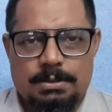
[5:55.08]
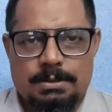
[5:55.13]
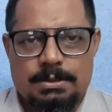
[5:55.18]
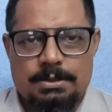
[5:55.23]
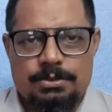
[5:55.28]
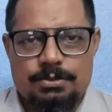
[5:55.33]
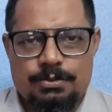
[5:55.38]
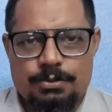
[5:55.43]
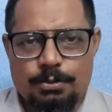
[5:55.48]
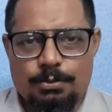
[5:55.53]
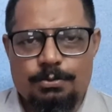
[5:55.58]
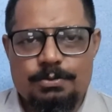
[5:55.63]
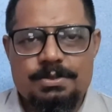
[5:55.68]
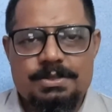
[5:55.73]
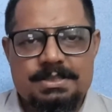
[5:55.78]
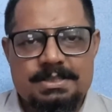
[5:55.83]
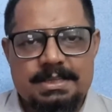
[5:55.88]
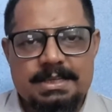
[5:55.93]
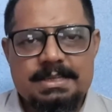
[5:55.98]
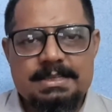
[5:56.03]
So,
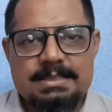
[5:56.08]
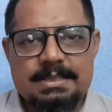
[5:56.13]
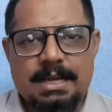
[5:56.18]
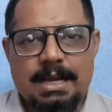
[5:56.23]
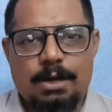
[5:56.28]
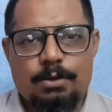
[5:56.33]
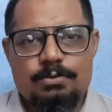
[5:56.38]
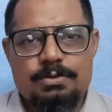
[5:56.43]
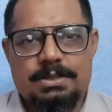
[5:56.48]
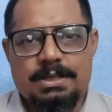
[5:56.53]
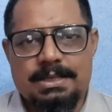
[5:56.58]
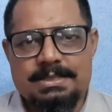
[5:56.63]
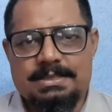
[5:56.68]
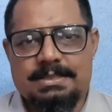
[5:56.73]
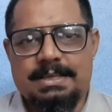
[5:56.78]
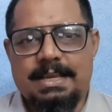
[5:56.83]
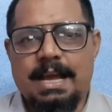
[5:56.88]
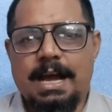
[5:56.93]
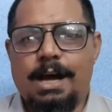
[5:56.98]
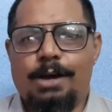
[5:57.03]
sixth house is
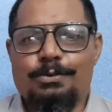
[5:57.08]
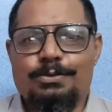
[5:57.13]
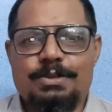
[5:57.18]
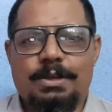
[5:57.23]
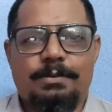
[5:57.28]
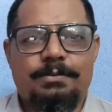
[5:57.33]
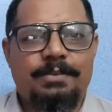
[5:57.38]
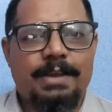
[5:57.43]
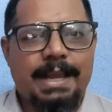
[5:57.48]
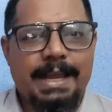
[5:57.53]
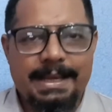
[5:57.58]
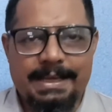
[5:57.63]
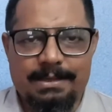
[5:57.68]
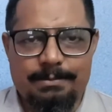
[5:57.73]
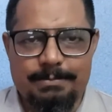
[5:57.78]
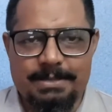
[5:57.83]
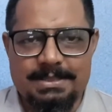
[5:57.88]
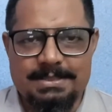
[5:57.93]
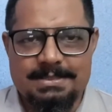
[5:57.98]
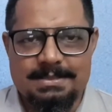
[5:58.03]
the house of
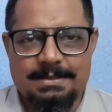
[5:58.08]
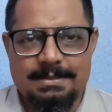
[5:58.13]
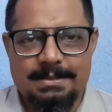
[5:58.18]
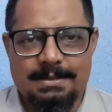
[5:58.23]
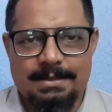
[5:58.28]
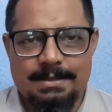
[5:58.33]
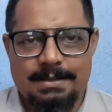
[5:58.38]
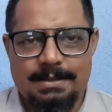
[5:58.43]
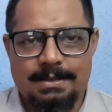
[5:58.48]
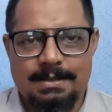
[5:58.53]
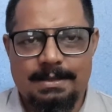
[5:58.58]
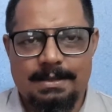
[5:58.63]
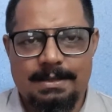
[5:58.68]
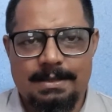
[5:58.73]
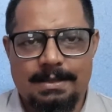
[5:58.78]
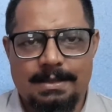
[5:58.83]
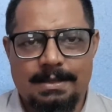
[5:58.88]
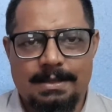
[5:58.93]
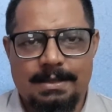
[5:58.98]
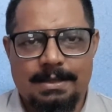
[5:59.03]
enemies.
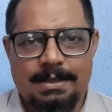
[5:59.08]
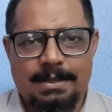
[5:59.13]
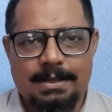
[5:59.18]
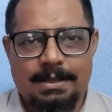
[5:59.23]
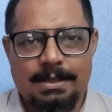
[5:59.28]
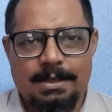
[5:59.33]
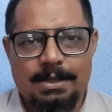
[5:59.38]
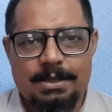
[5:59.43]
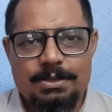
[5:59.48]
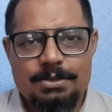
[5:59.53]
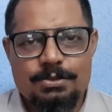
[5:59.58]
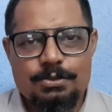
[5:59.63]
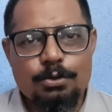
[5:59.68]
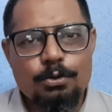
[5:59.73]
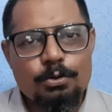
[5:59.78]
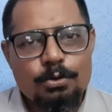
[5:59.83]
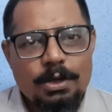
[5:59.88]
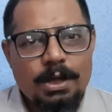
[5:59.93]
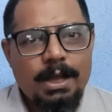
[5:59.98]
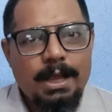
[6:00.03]

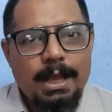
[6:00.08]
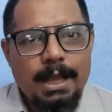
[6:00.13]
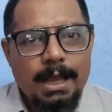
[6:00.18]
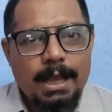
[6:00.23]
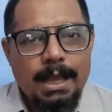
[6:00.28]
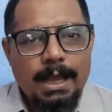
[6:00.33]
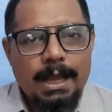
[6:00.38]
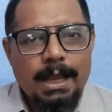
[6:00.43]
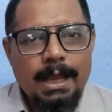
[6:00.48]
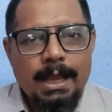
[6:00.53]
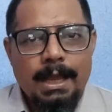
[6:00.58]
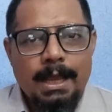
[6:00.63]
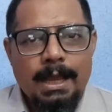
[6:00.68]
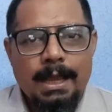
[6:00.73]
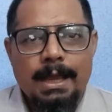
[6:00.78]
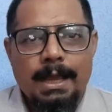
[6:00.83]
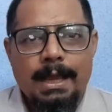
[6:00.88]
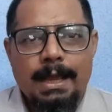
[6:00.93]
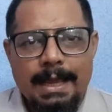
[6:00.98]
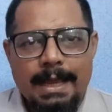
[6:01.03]
So,
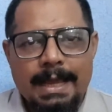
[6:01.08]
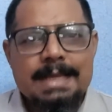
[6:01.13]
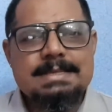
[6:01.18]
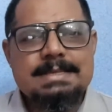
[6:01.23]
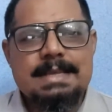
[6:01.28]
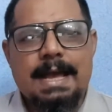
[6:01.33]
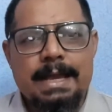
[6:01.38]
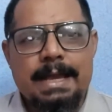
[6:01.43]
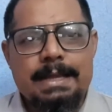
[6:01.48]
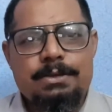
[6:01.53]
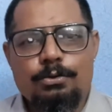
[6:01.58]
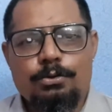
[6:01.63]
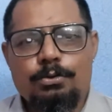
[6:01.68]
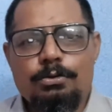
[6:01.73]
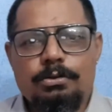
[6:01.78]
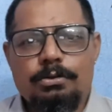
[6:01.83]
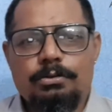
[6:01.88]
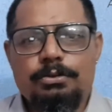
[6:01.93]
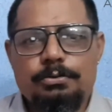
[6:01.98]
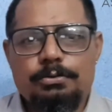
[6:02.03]
as I
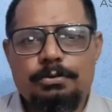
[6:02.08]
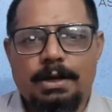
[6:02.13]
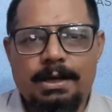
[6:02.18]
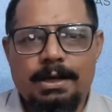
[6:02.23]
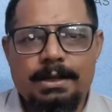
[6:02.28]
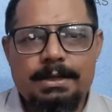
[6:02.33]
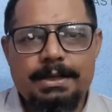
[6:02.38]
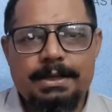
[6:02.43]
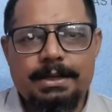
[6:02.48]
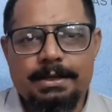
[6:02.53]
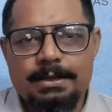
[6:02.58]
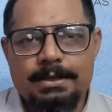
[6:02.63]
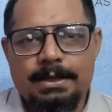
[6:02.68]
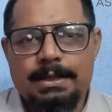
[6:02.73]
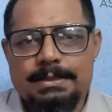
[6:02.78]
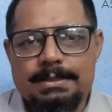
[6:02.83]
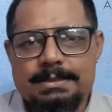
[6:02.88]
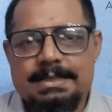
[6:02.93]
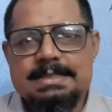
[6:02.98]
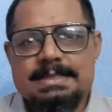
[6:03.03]
told you earlier,
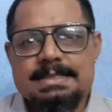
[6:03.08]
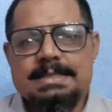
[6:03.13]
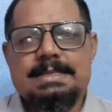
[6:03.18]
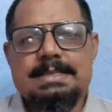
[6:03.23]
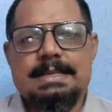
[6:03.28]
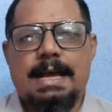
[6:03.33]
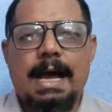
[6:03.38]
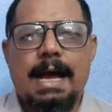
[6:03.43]
this is